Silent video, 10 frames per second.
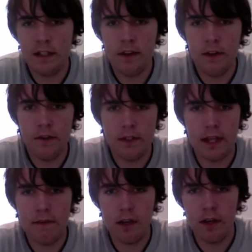yo-yo, it's
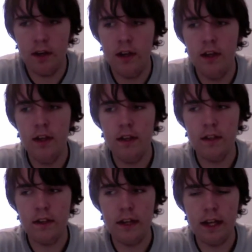heavier,
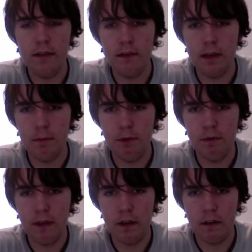so you can't really move
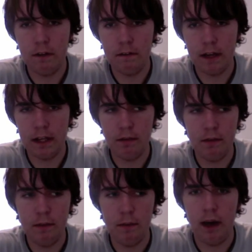very fast with
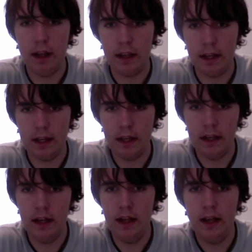it, but I like
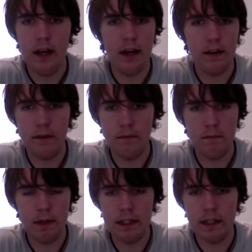that.
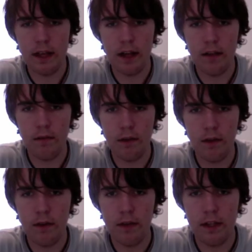My style of
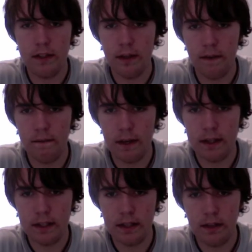yo-yoing is not
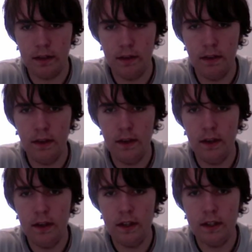fast at all,
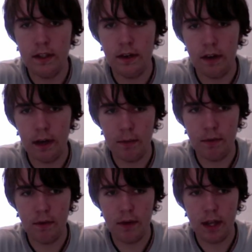so I
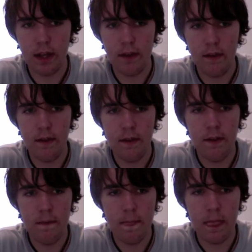prefer that.
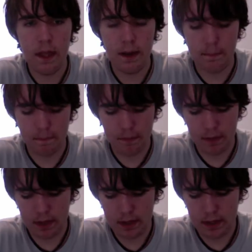Um,
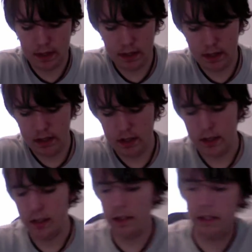
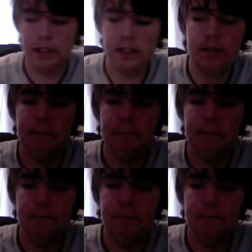the